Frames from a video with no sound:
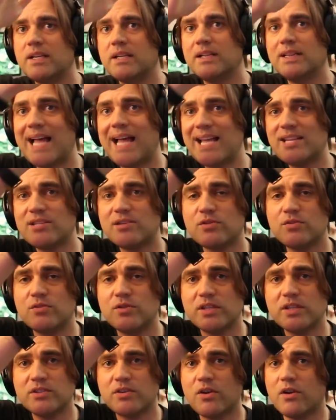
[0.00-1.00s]
classical
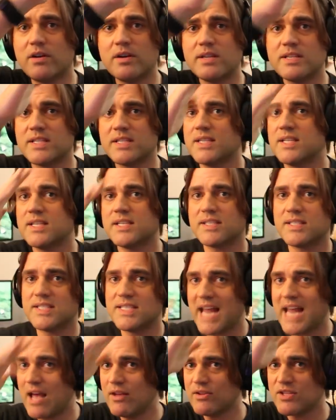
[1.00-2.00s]
guitar is in this
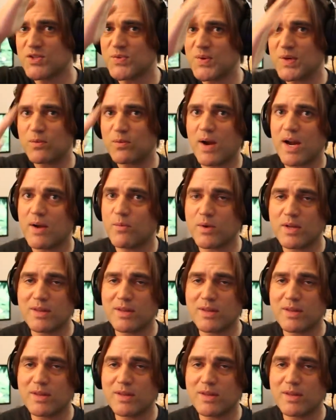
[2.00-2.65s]
downswing, right?